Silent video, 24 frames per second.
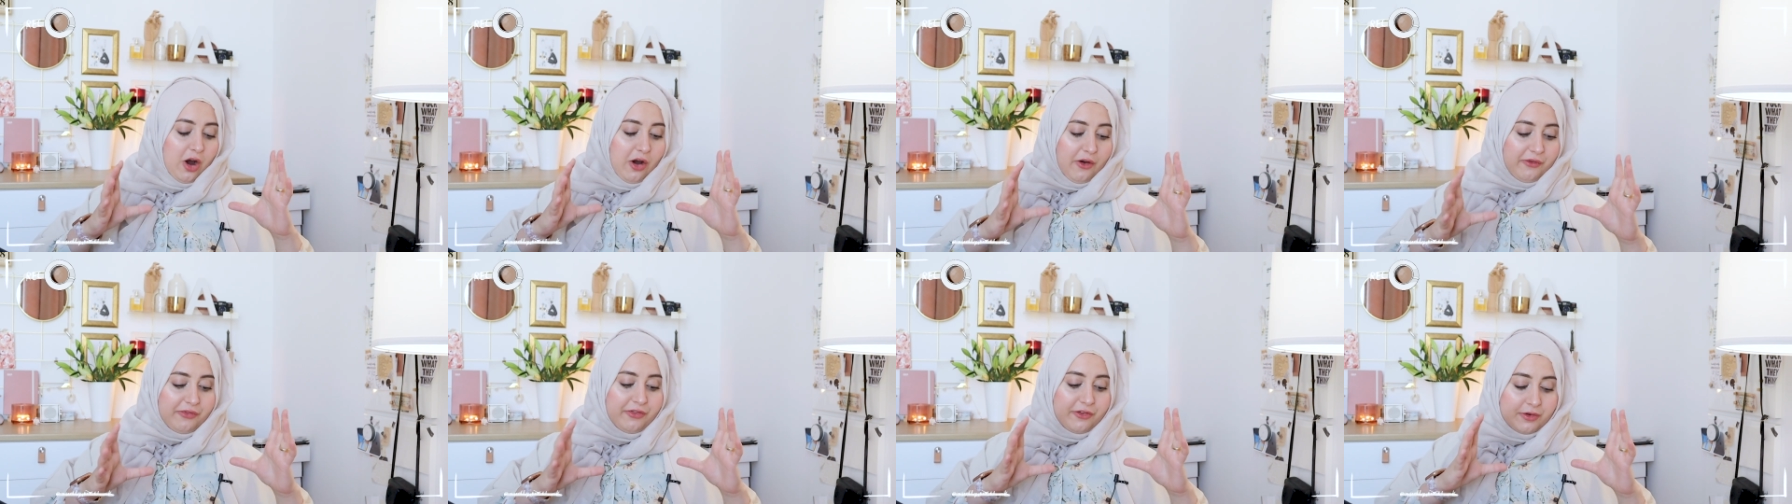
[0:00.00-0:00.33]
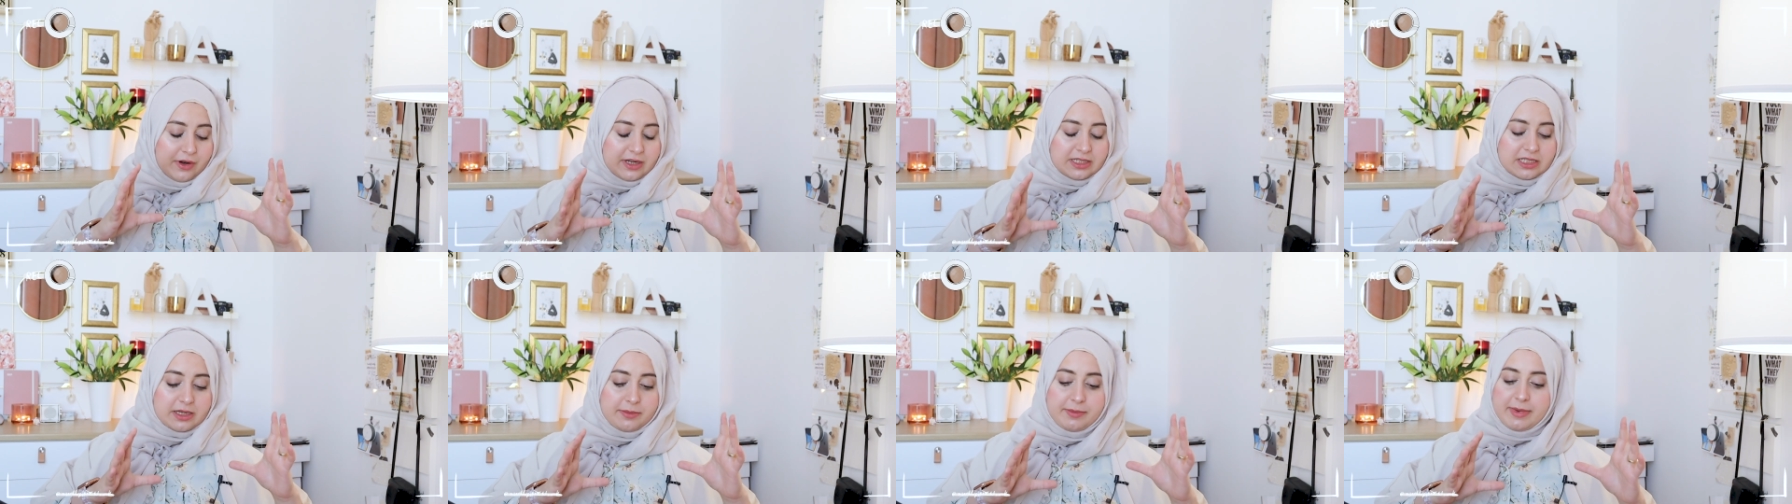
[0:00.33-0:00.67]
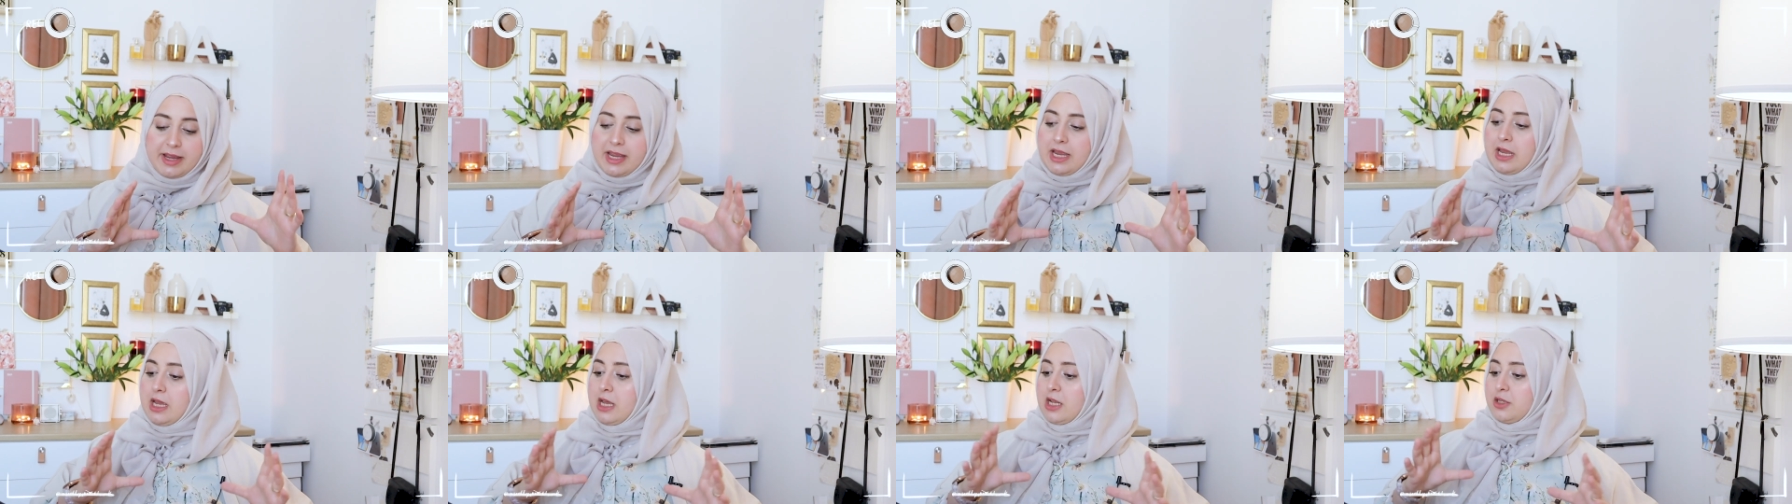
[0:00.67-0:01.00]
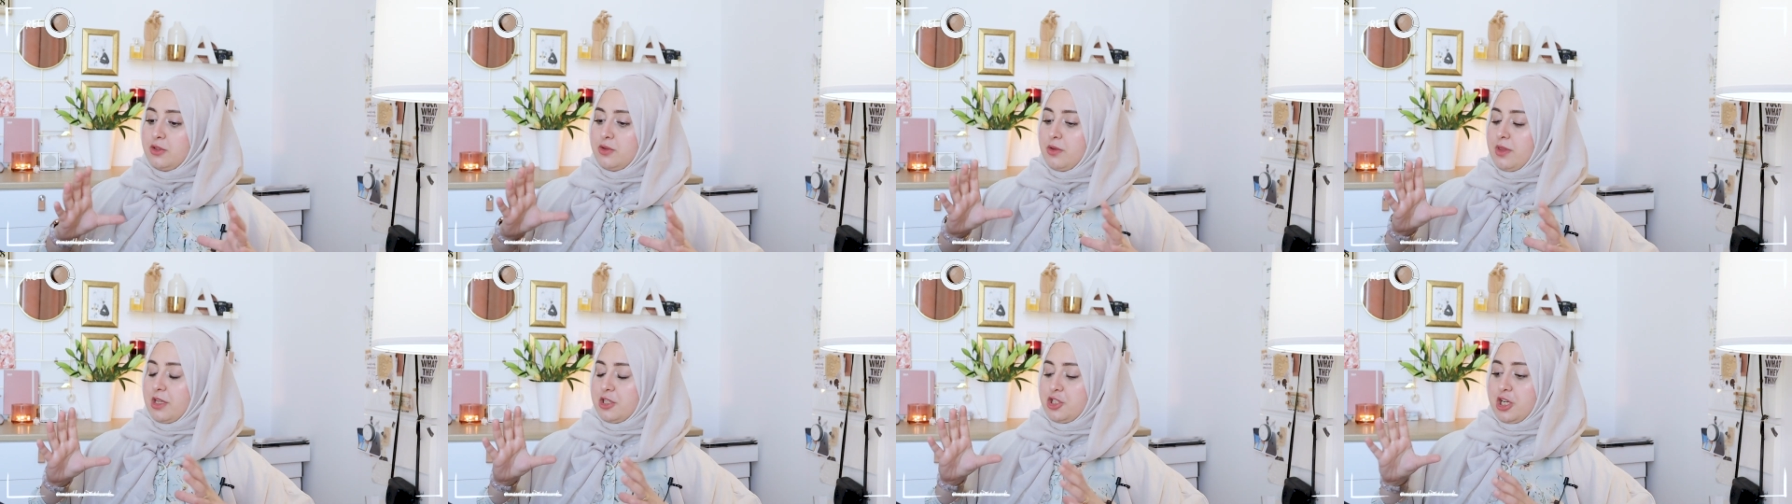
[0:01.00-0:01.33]
off a resume
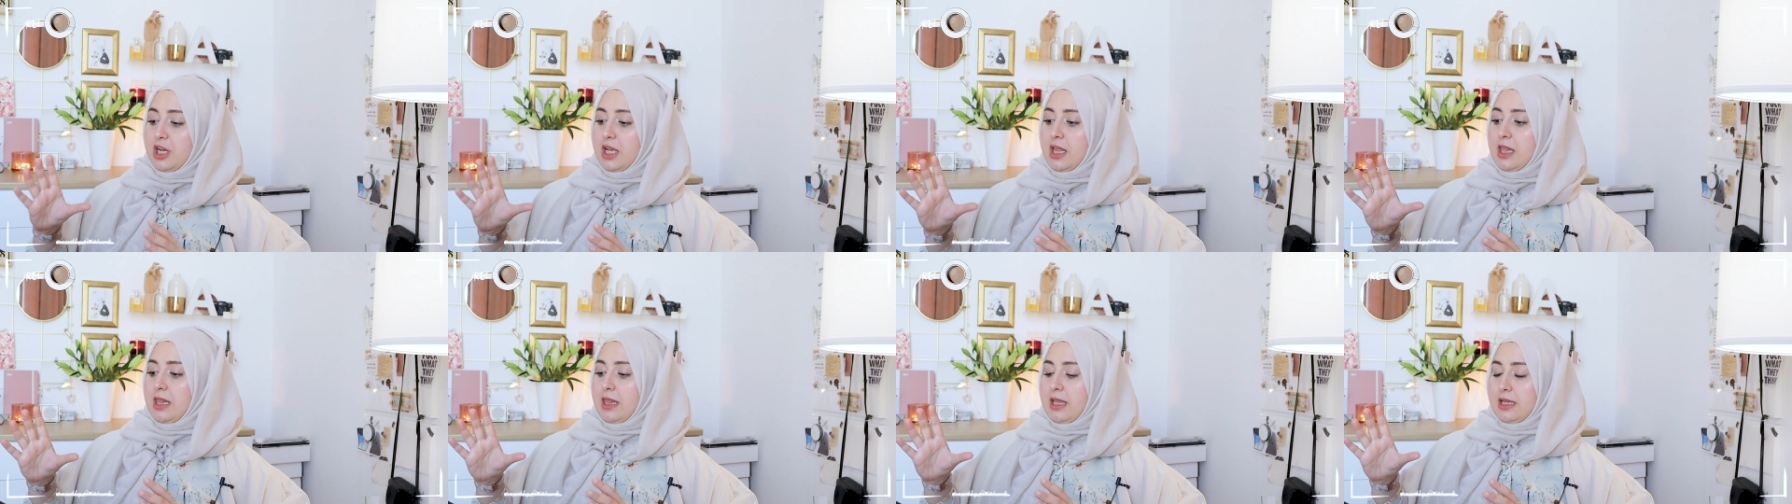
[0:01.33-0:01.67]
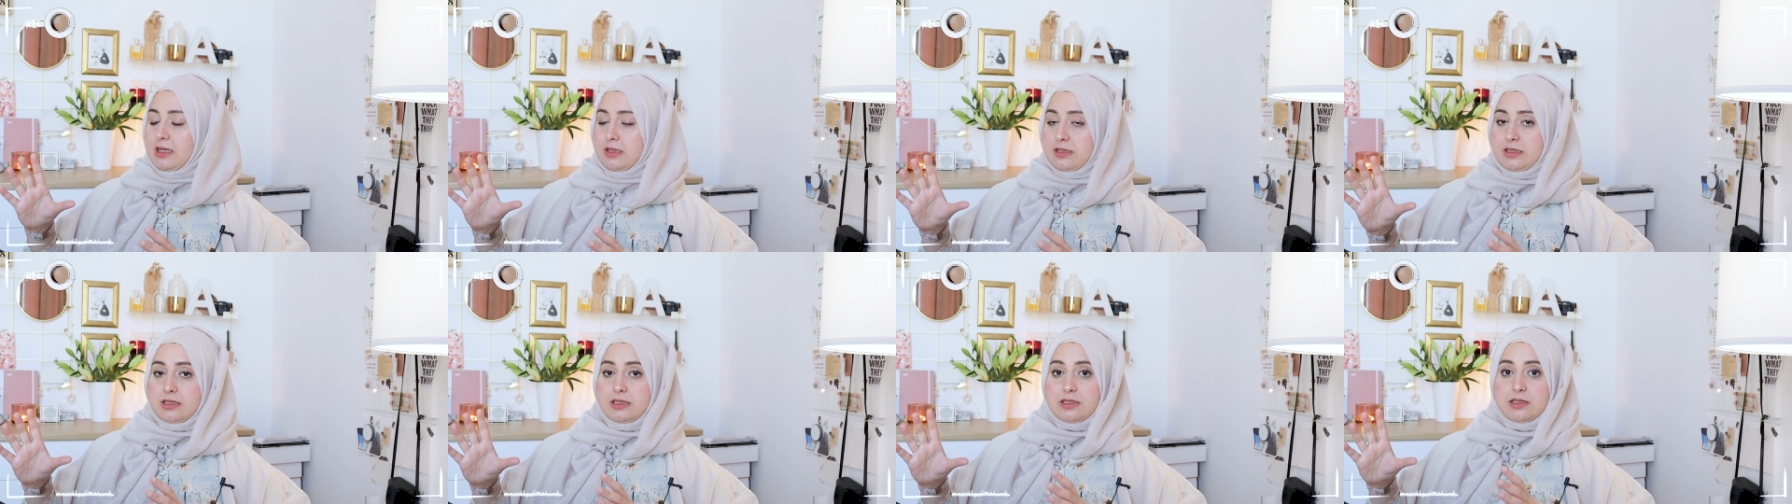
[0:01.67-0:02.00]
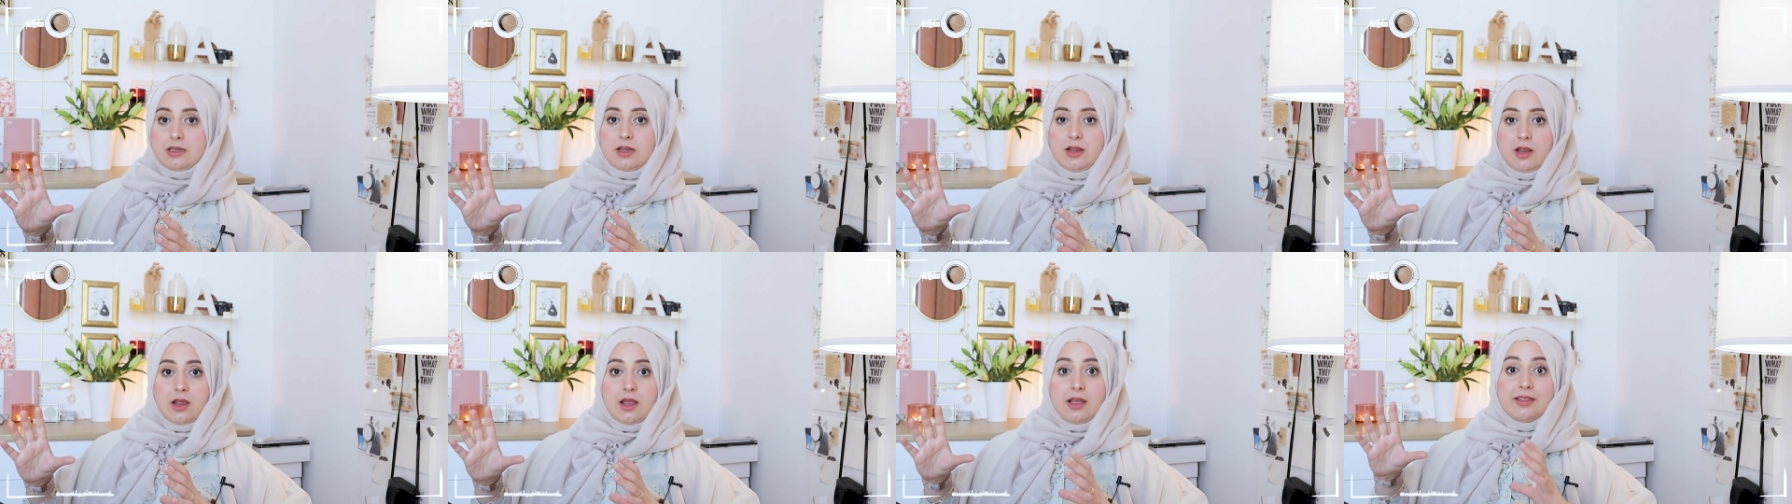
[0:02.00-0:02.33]
to the checklist